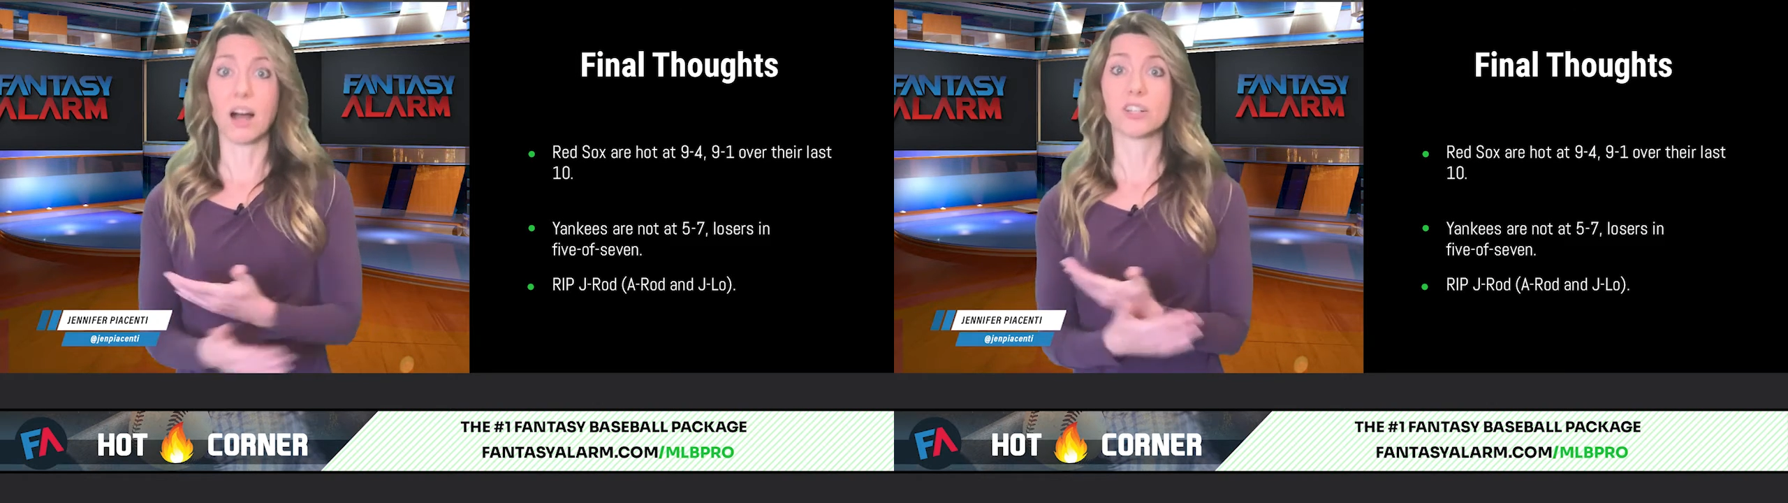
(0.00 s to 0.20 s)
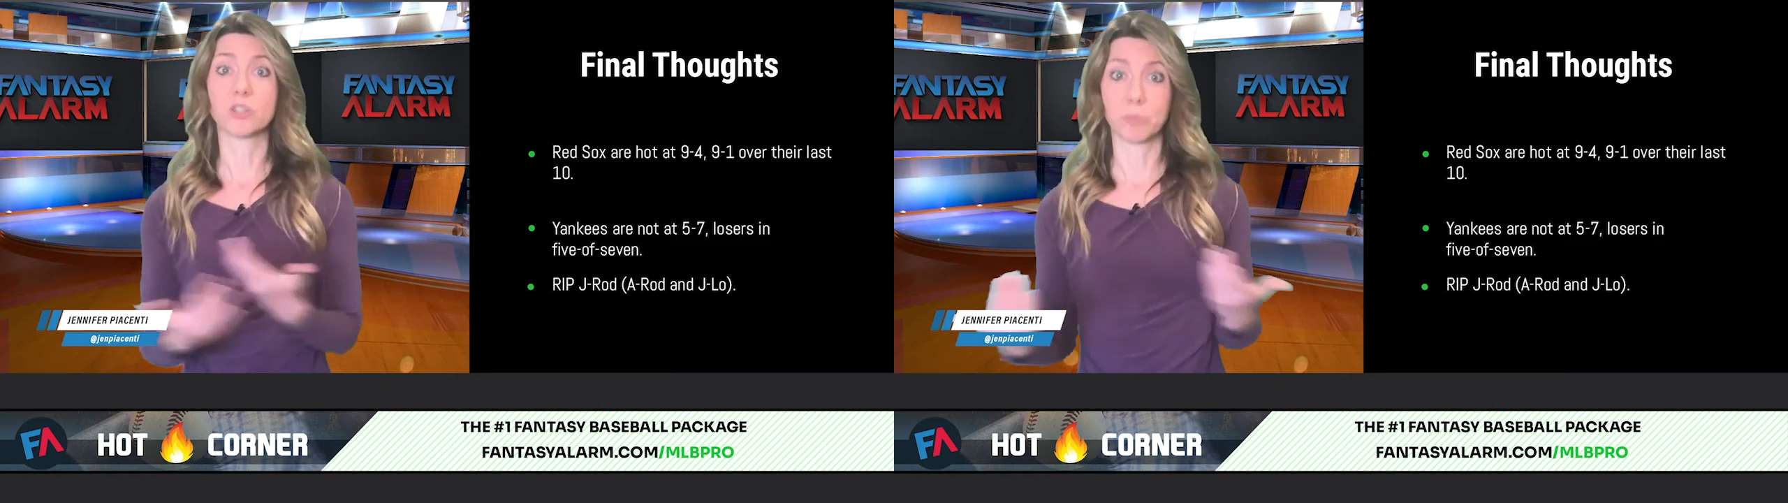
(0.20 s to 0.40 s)

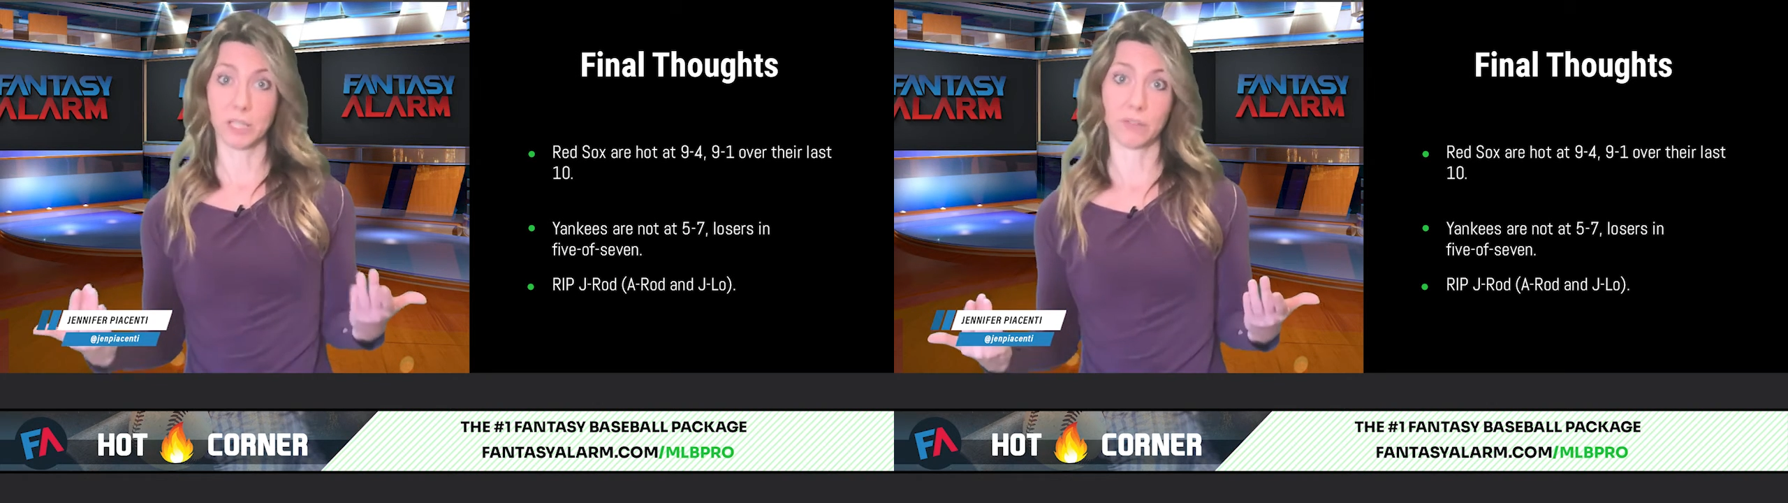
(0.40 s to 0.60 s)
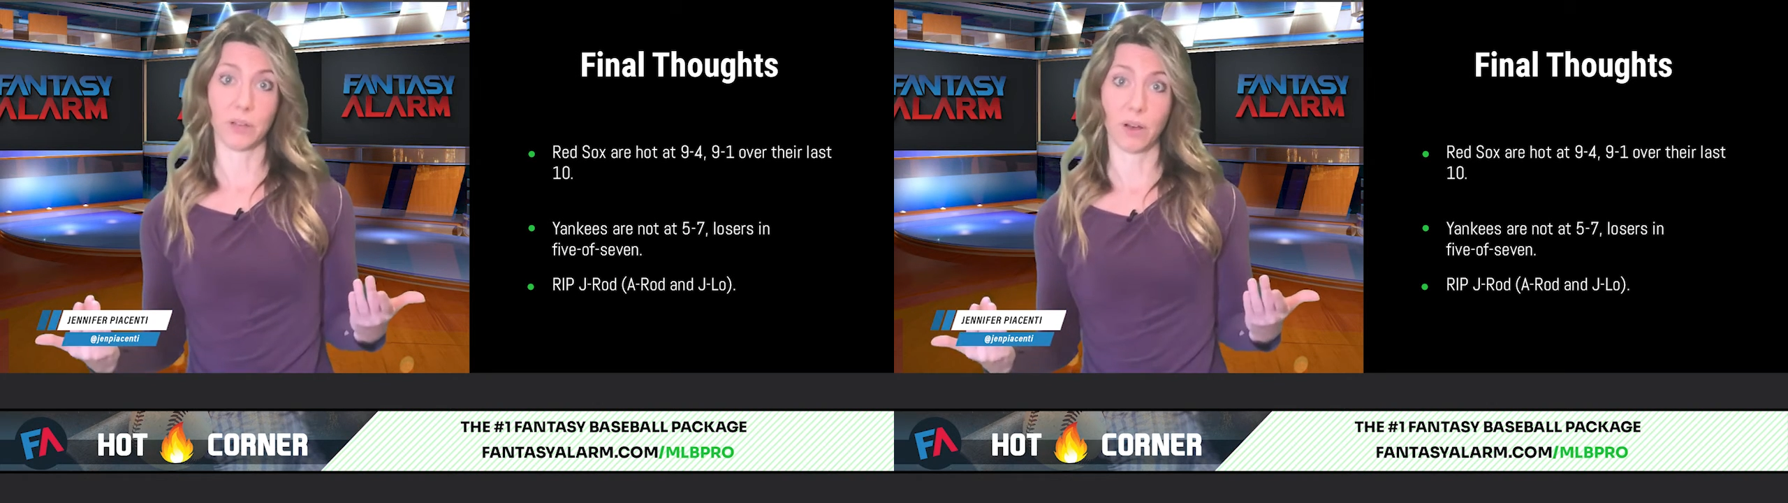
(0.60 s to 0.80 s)
are
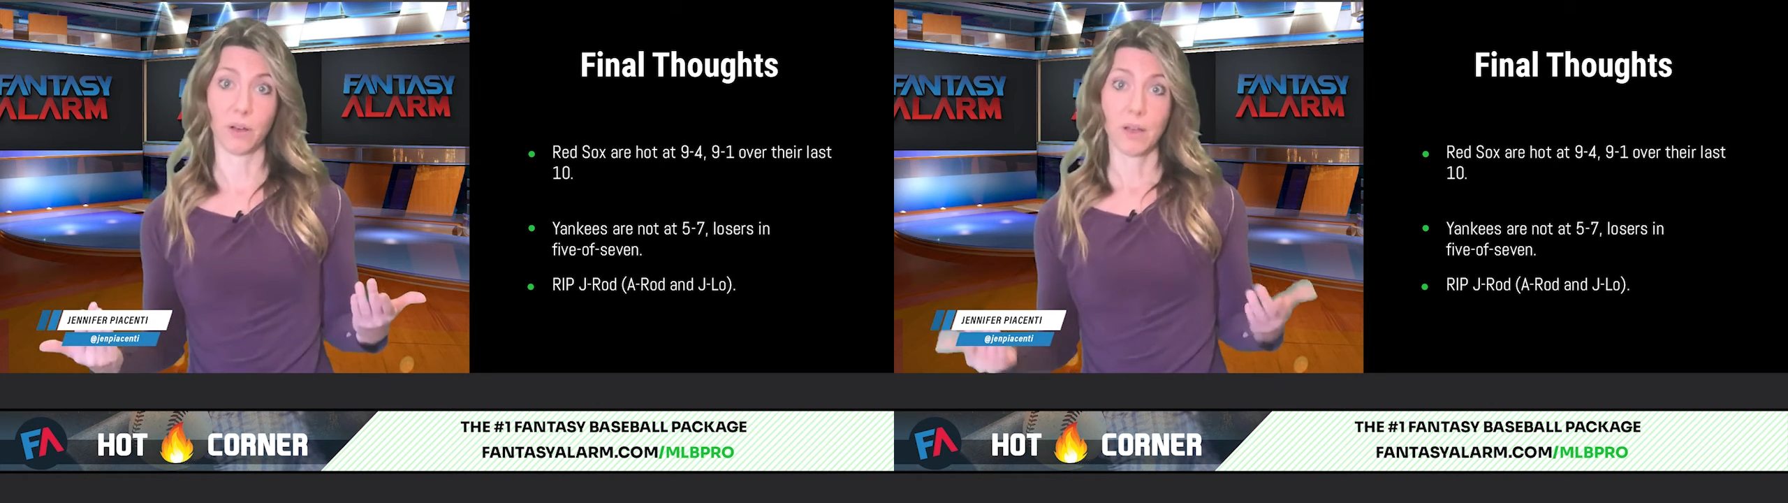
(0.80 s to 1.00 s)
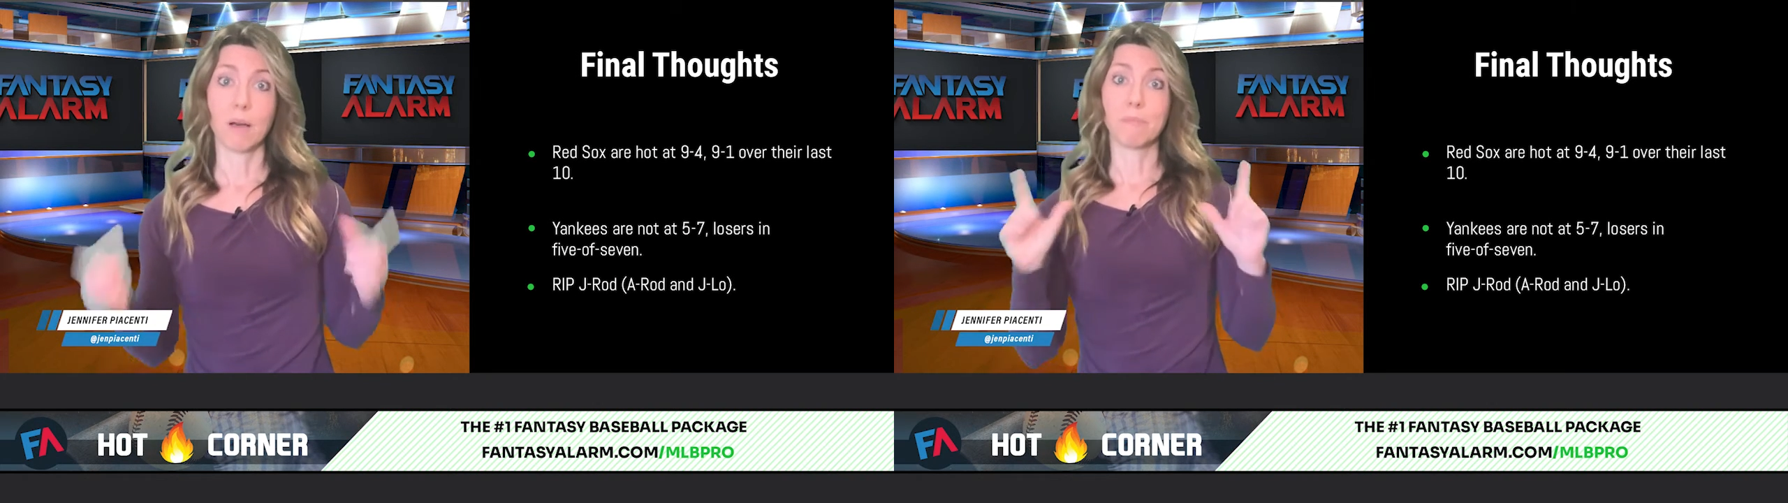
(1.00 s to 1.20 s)
Splitsville,